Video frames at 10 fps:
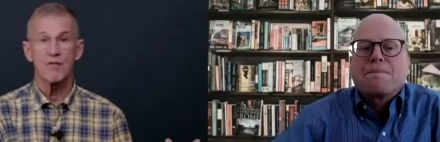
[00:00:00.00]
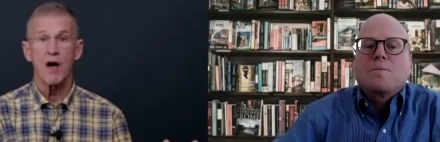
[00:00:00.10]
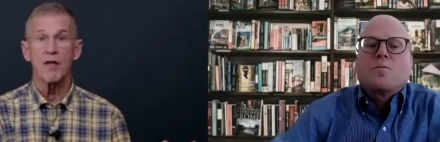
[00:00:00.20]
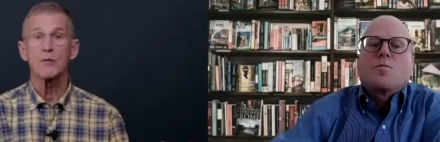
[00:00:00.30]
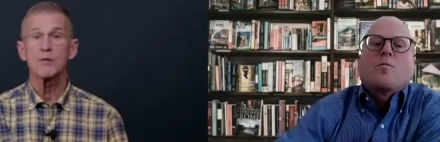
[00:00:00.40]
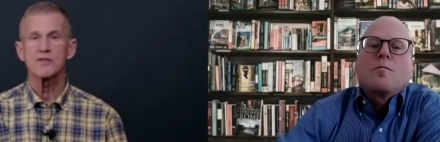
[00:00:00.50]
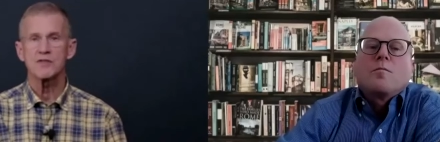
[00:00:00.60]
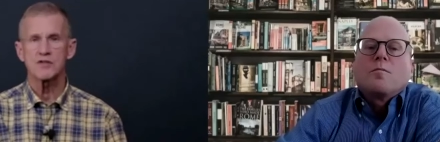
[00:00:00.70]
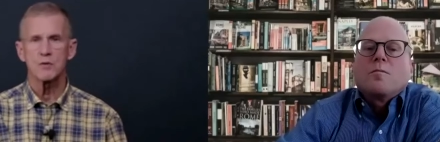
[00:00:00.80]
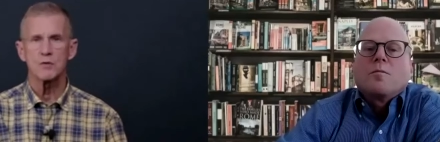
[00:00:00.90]
Speaker 1: father was
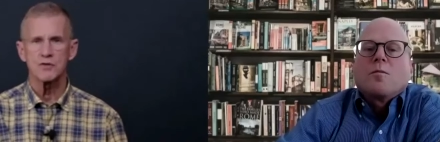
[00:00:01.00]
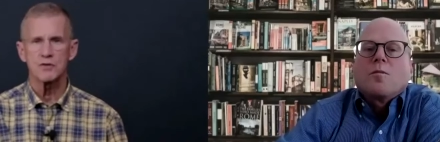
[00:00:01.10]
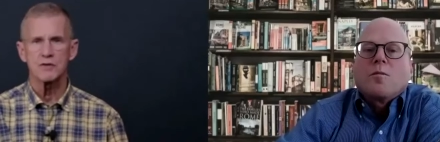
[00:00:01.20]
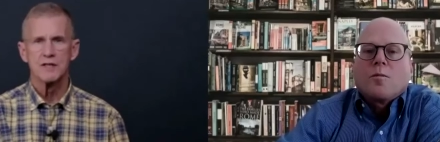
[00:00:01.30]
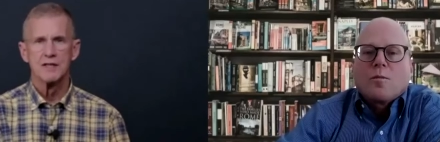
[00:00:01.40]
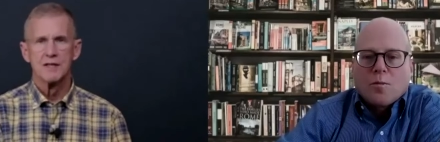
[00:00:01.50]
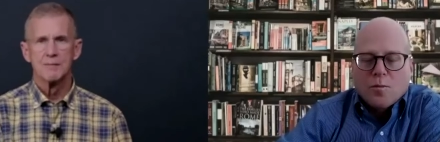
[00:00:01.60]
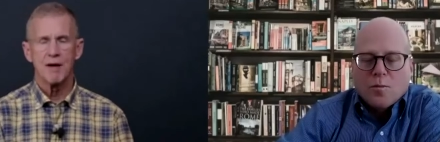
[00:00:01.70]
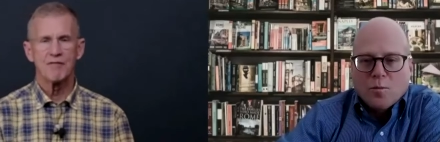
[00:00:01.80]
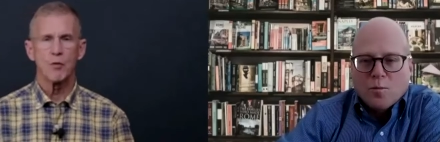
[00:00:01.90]
a soldier.
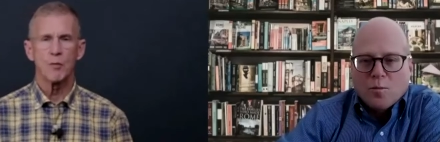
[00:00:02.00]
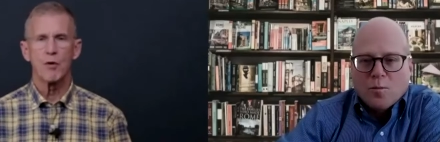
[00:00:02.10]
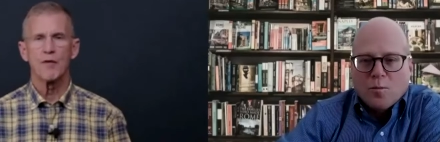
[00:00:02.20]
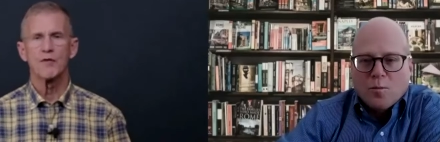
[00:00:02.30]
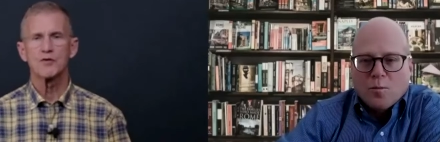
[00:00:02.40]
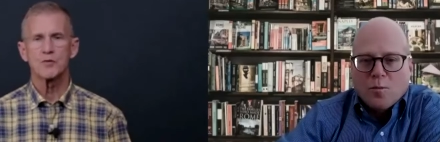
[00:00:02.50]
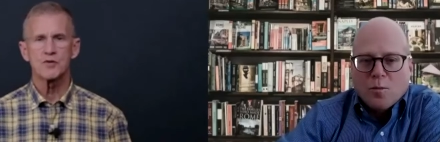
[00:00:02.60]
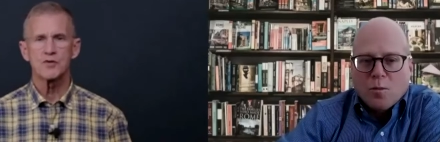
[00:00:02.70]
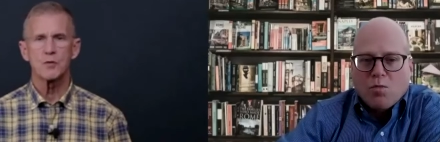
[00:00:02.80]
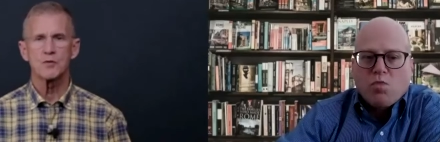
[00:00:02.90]
My four brothers were
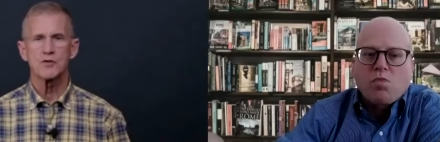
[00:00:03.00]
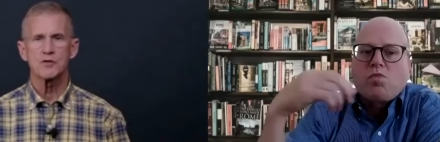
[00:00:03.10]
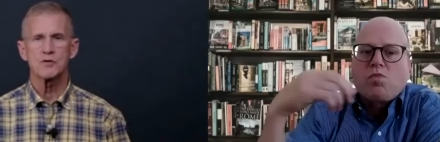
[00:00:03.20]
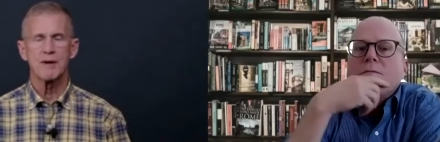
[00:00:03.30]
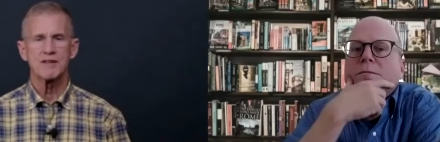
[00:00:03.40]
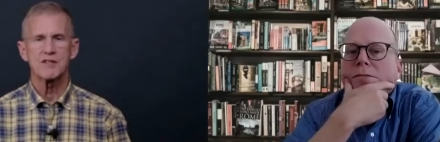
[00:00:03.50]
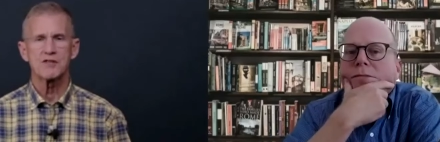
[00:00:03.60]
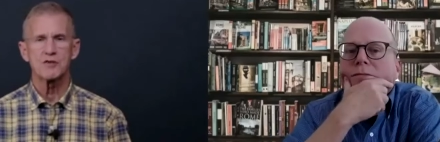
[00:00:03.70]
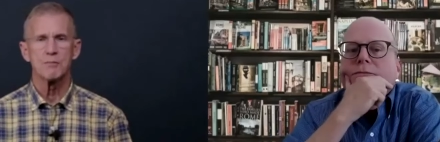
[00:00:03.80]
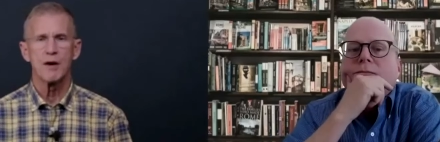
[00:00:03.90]
soldiers. My
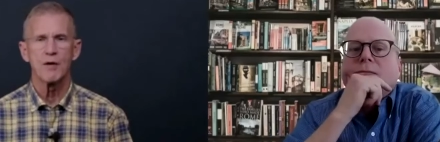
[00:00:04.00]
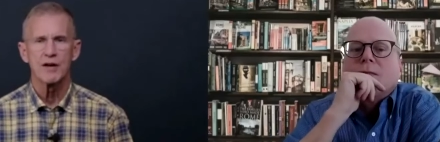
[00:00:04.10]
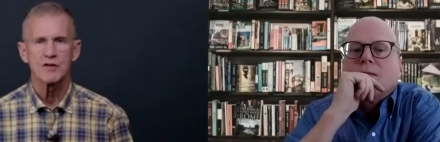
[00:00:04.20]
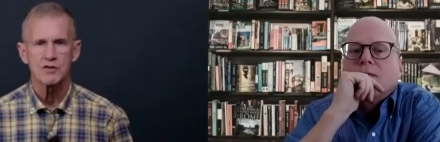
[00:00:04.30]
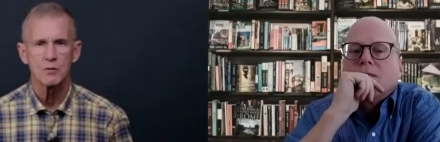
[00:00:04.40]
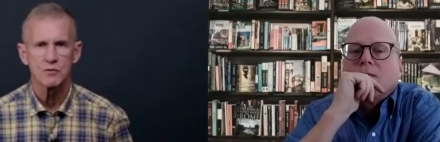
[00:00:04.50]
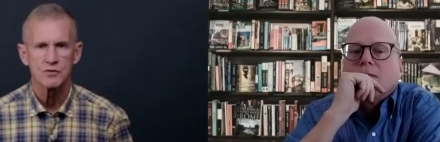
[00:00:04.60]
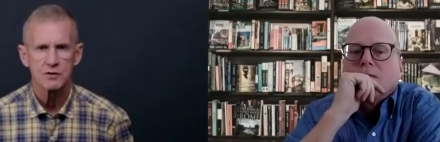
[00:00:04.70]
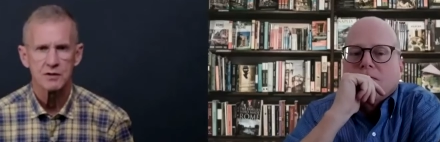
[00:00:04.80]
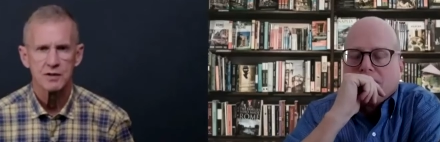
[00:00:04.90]
sister married a
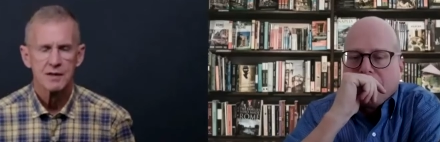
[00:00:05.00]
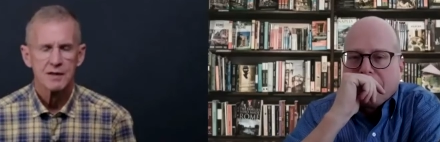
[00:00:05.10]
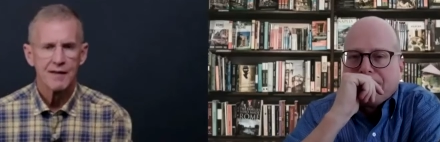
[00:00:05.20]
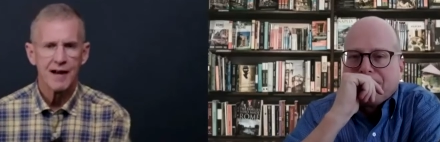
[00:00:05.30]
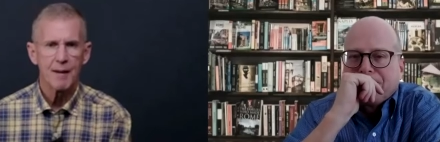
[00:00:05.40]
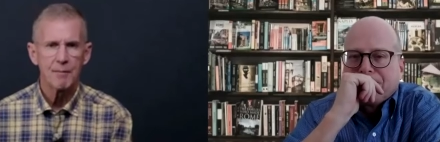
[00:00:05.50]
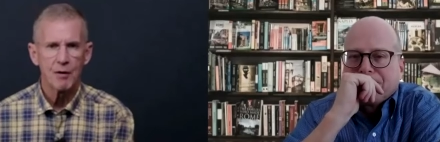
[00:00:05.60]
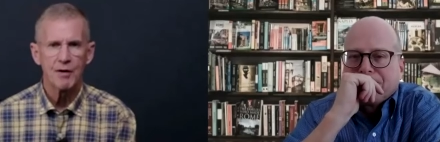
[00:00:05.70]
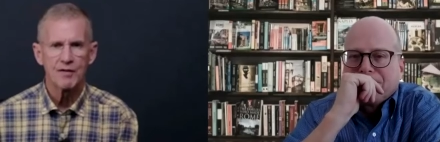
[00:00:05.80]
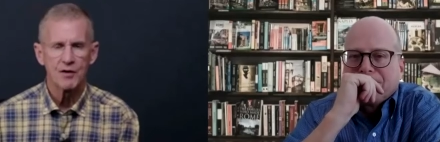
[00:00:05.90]
soldier. Then I
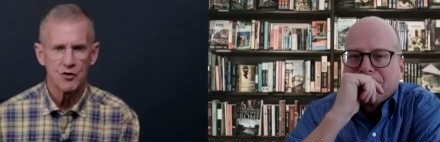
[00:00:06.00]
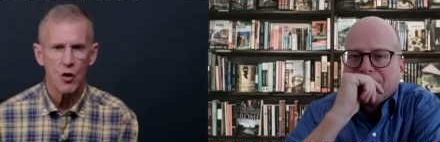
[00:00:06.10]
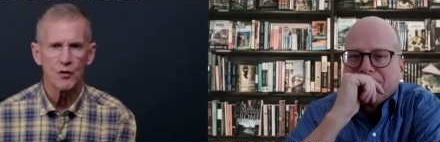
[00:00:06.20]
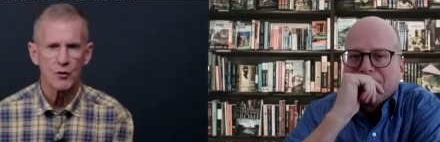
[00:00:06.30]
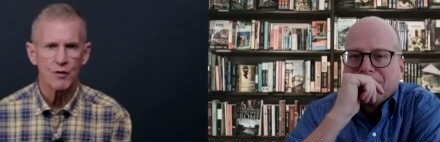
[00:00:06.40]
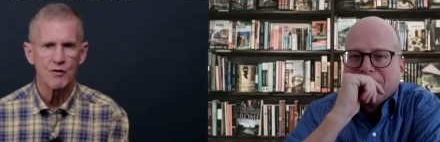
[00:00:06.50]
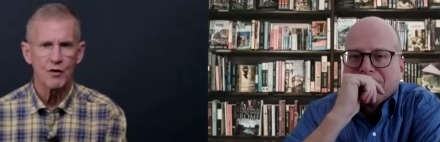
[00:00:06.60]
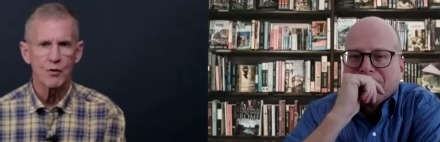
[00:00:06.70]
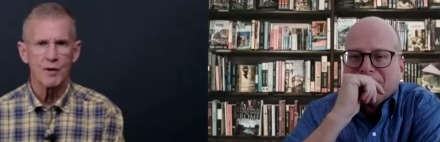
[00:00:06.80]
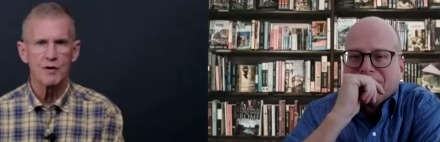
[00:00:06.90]
married the daughter of a
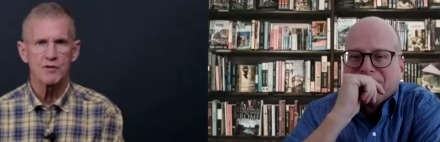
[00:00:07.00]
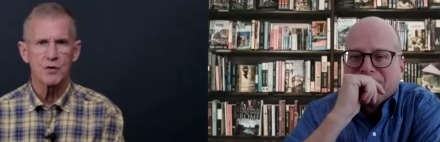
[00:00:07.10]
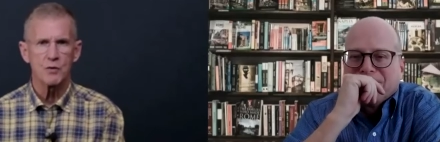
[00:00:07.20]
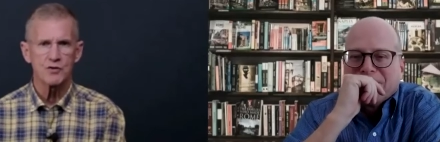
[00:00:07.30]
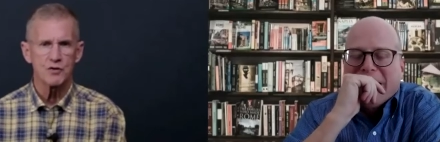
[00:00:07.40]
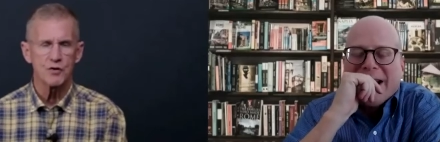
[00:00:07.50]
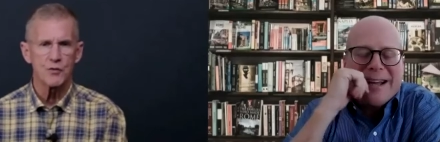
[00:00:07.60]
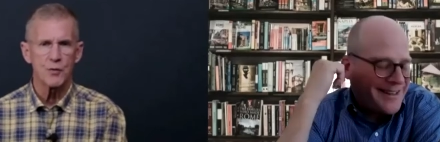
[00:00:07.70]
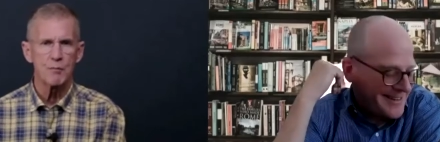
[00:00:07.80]
career soldier. Her three